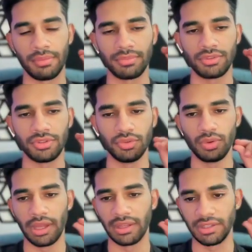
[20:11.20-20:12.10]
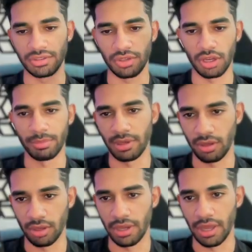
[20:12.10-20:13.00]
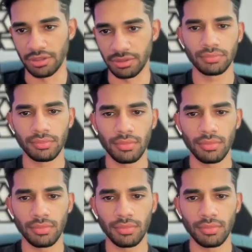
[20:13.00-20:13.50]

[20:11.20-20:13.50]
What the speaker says: 2 headlines that are talking about a call to action.